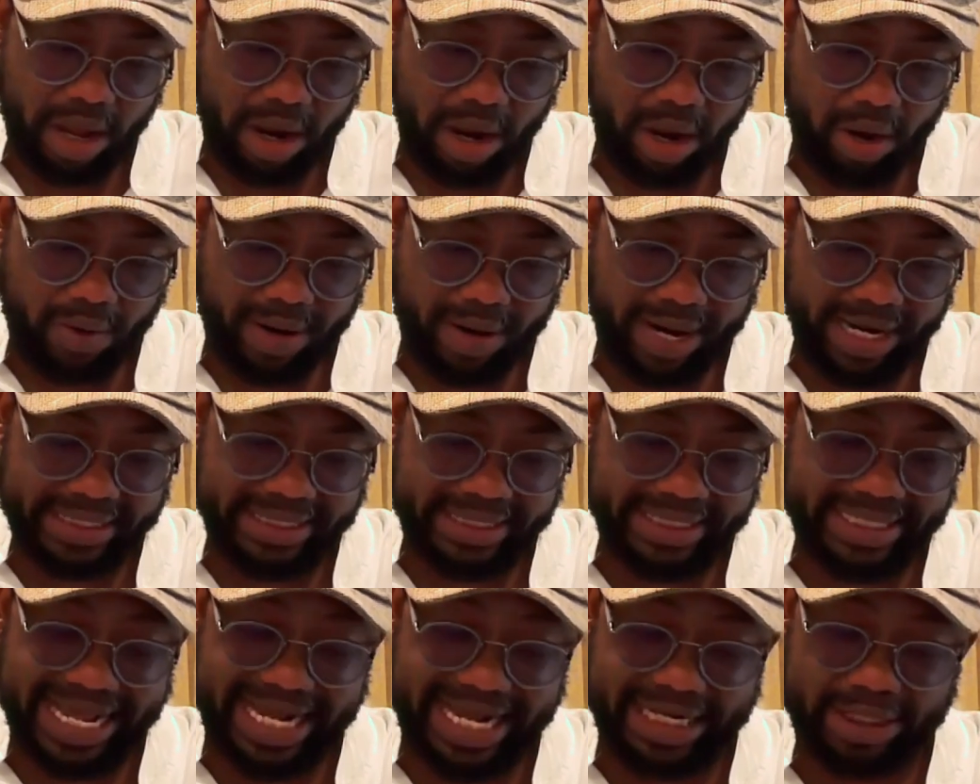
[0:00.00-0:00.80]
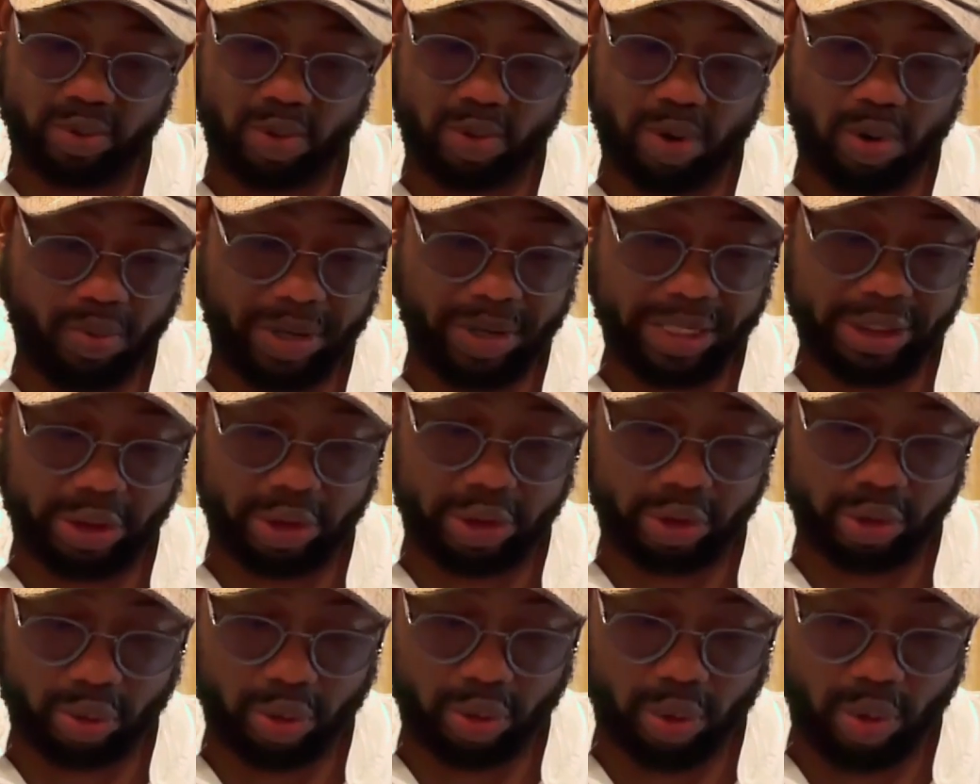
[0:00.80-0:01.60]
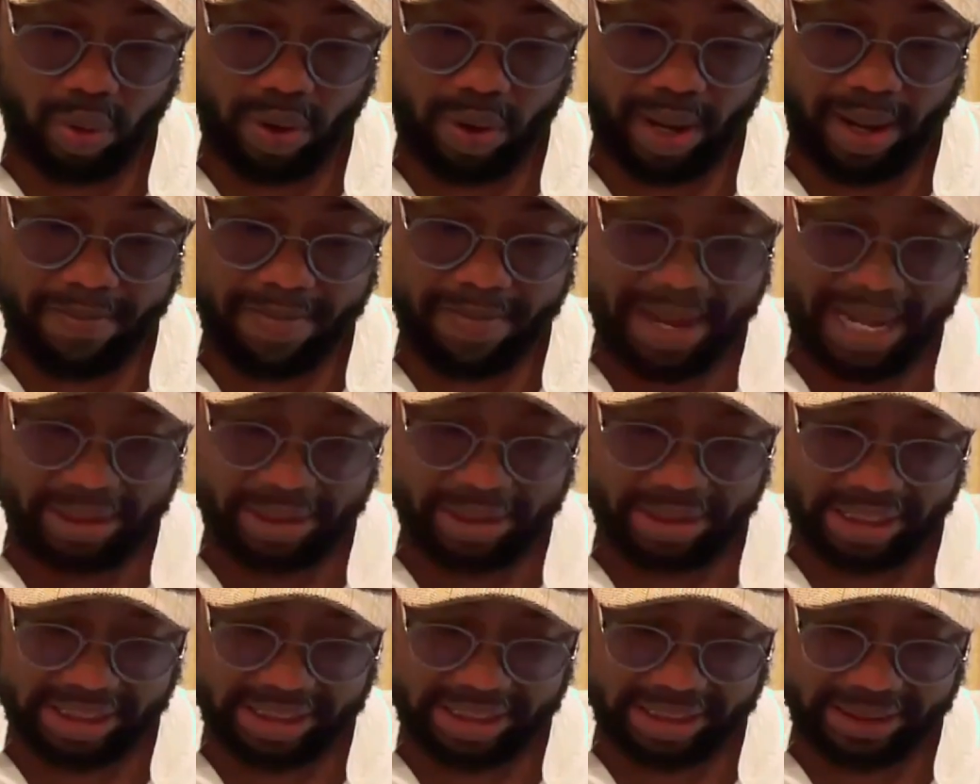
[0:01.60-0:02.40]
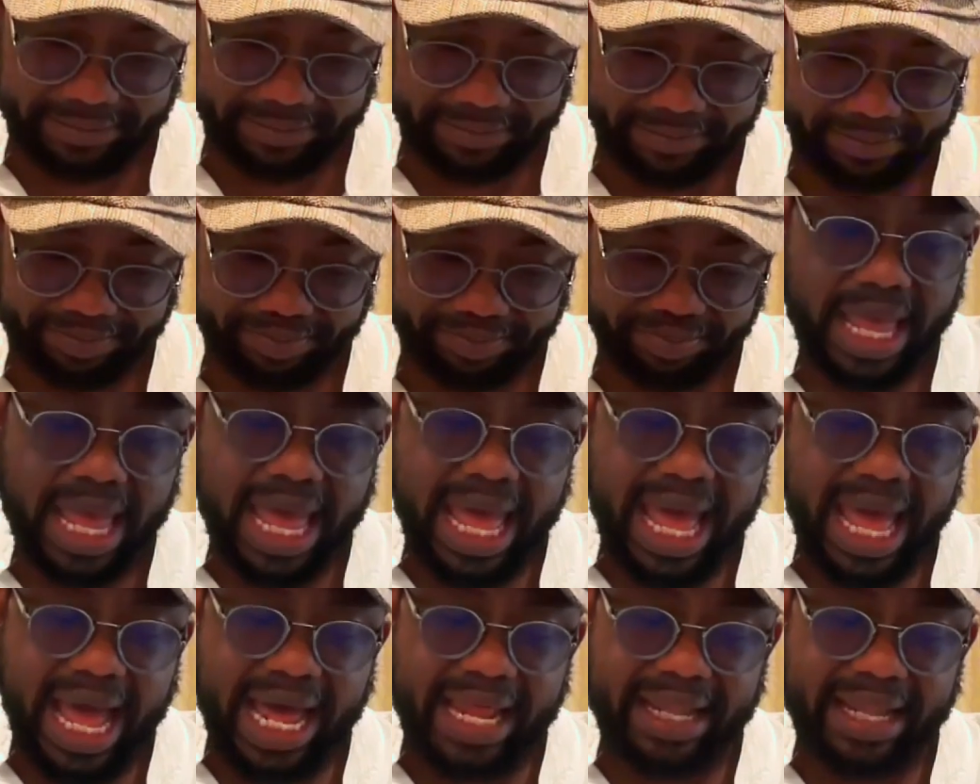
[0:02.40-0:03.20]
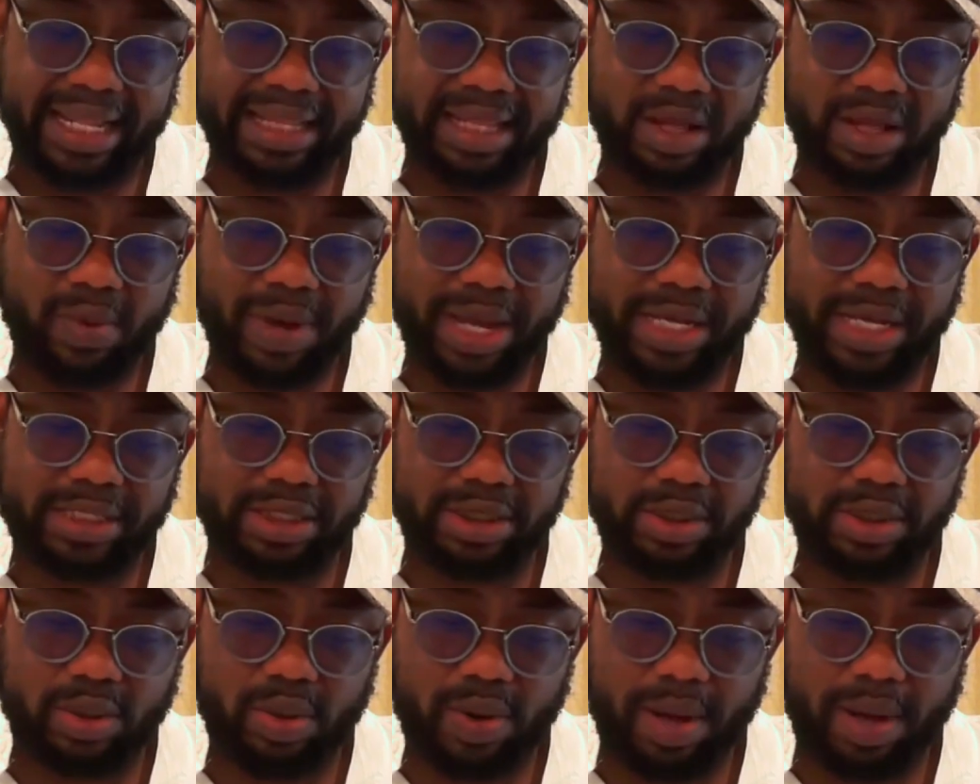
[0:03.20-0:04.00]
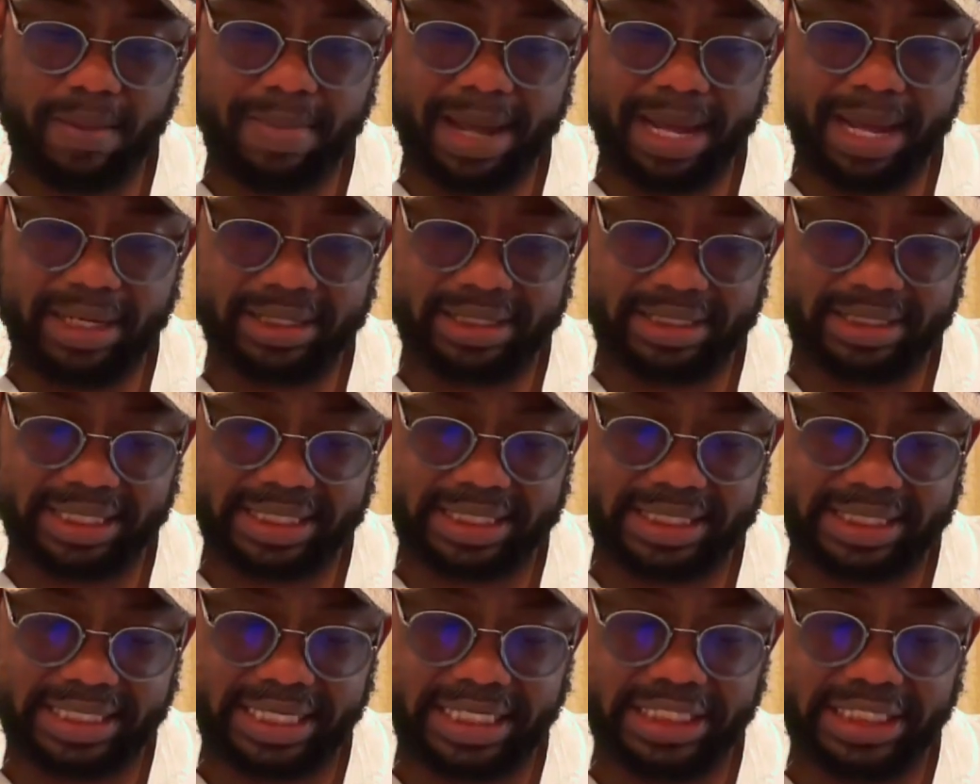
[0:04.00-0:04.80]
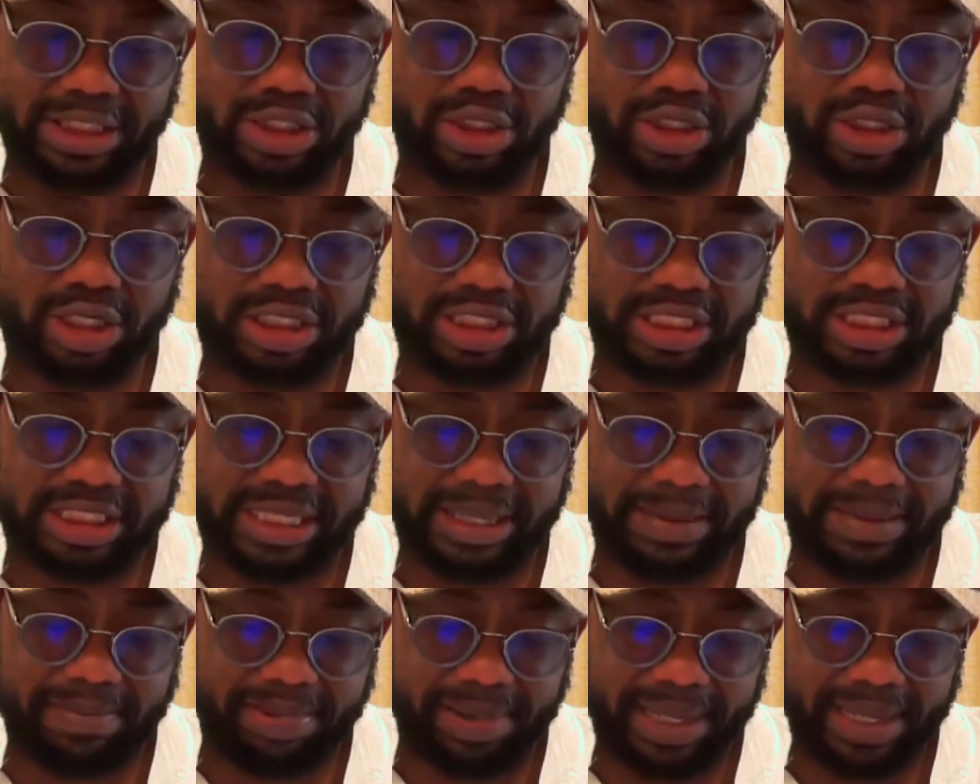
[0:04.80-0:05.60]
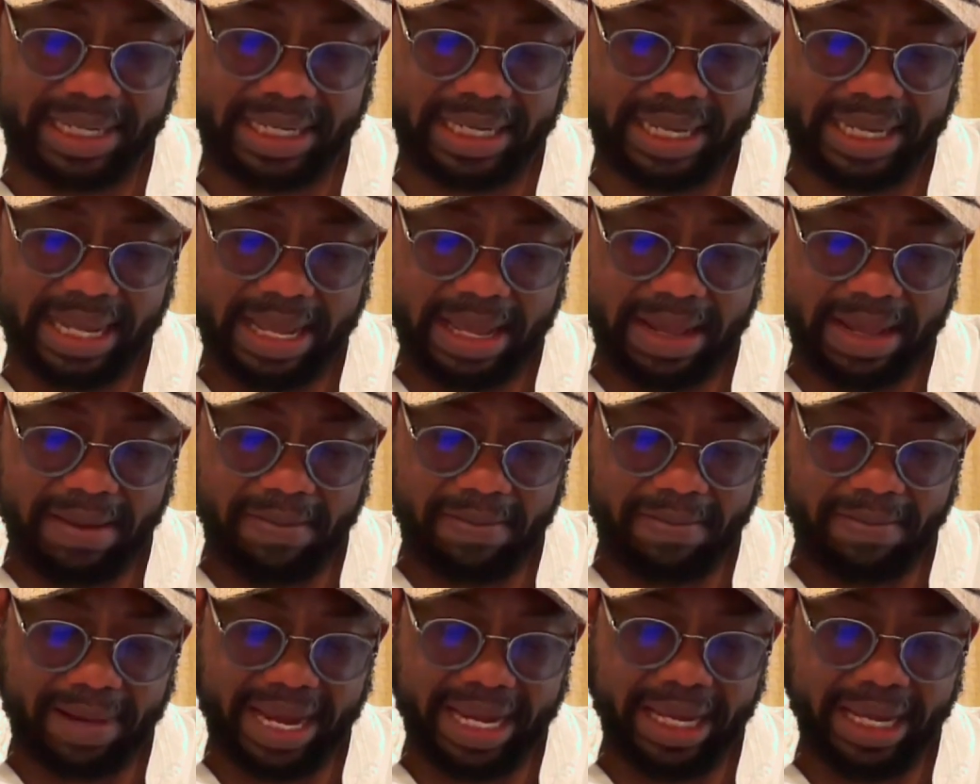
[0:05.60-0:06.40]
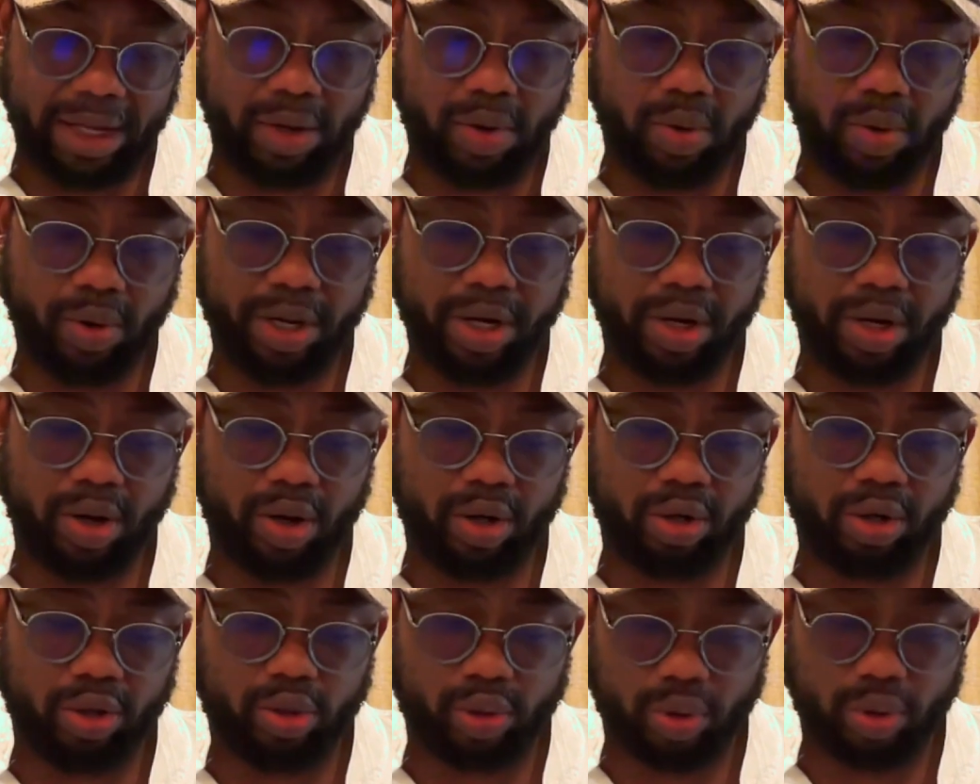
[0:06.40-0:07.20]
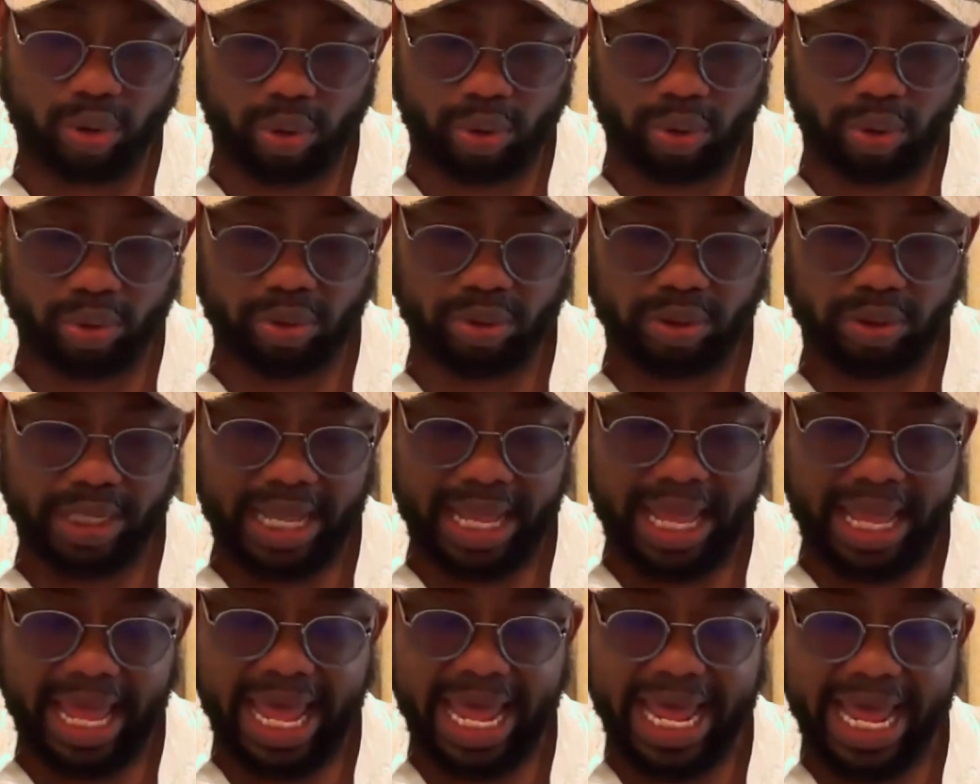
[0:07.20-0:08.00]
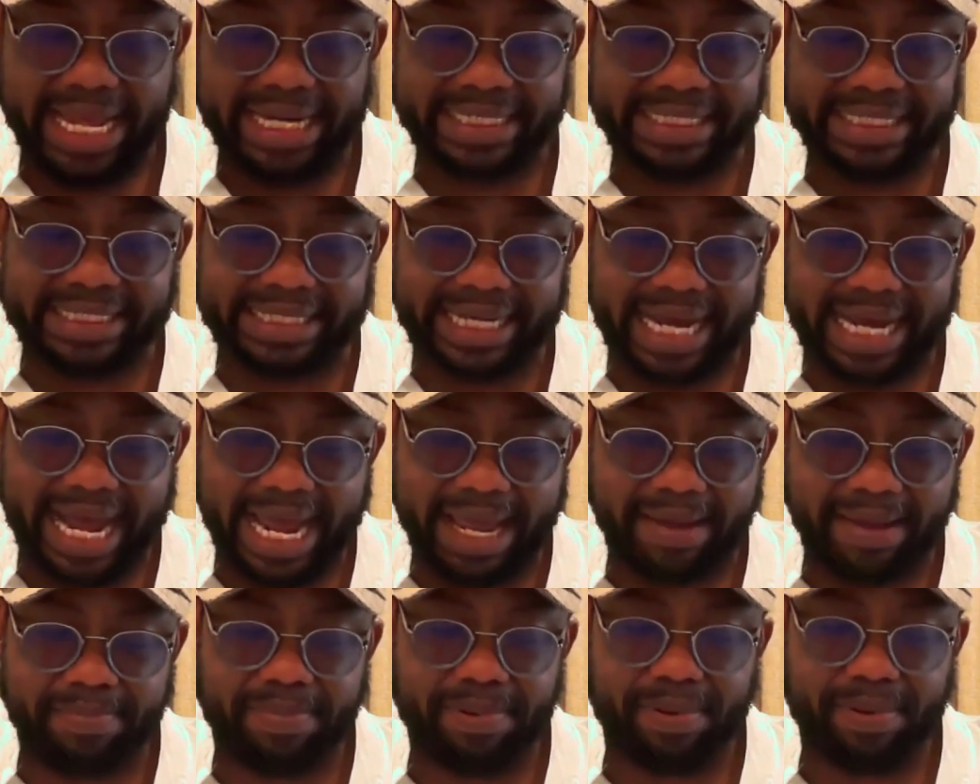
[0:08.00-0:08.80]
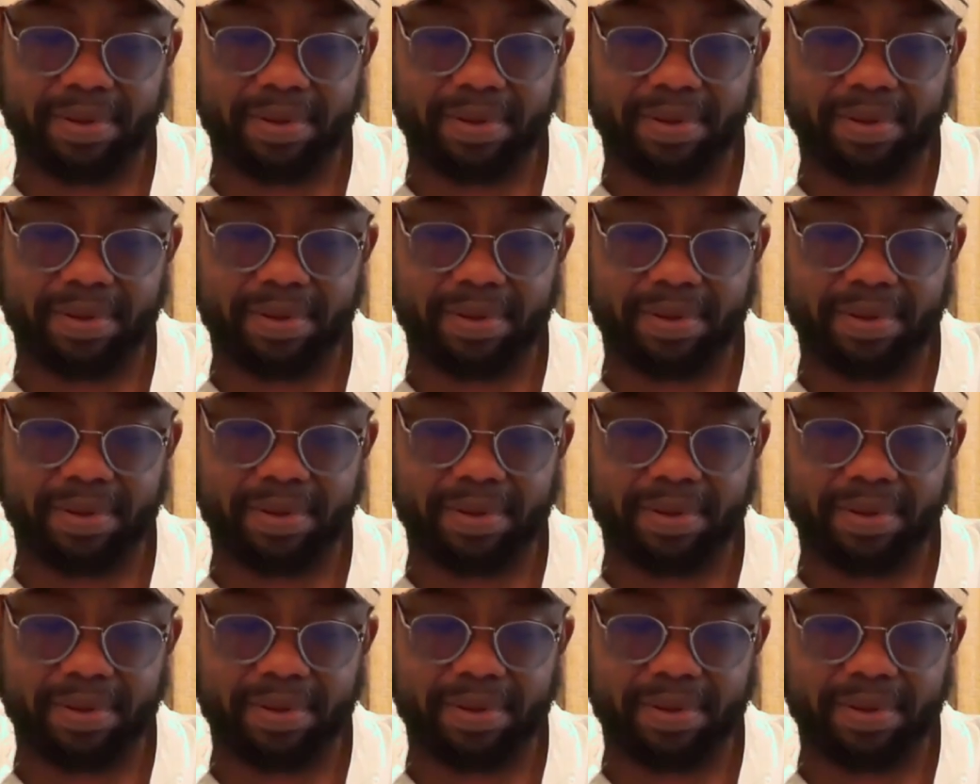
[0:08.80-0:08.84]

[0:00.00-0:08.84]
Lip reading: All right, that's one way to go about it. Another way to go about it is just simply by going on Google and type